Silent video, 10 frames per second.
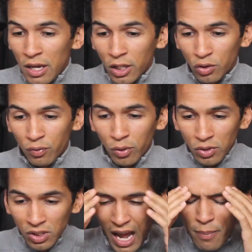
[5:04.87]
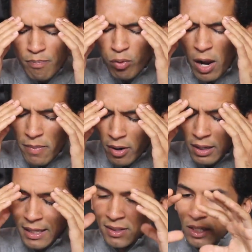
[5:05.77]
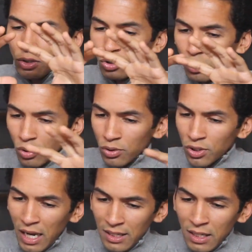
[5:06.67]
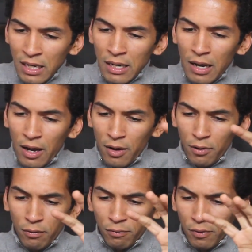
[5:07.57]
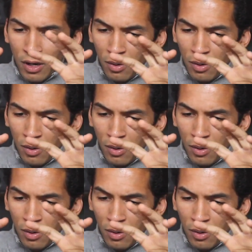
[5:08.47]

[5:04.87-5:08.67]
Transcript: its fruits. Not primarily as an external set of